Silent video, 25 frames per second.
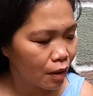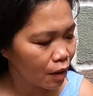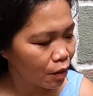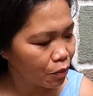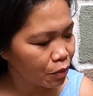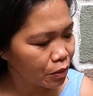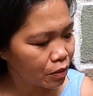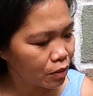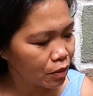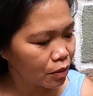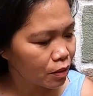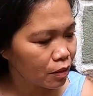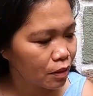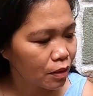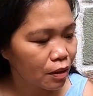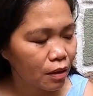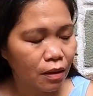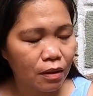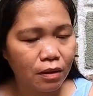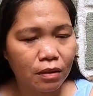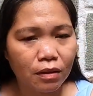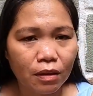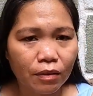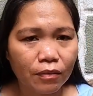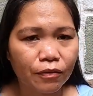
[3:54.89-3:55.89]
I was to
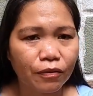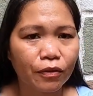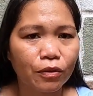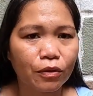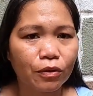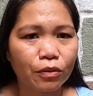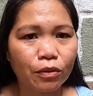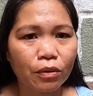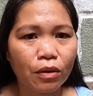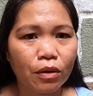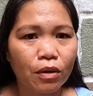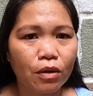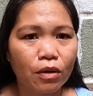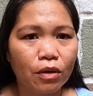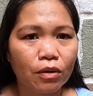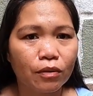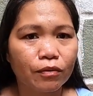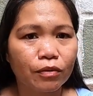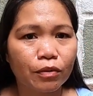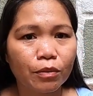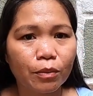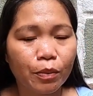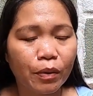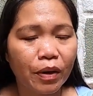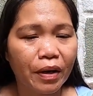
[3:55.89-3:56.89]
say thankful
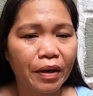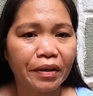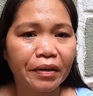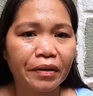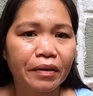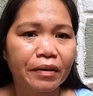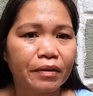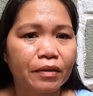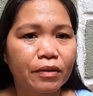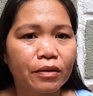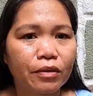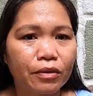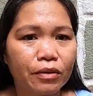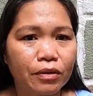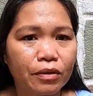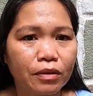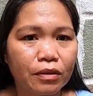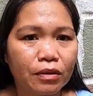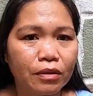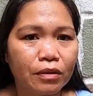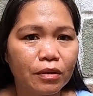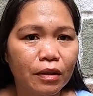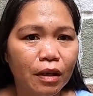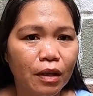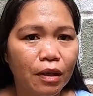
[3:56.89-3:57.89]
for Brian
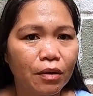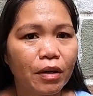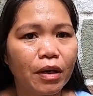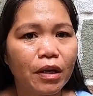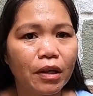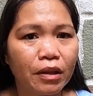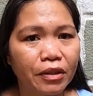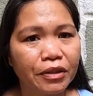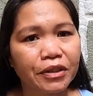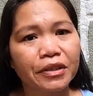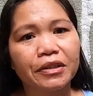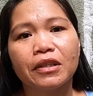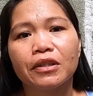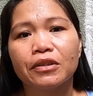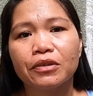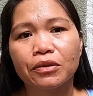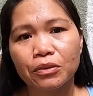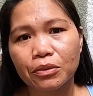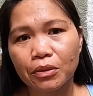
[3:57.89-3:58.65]
because now I learn how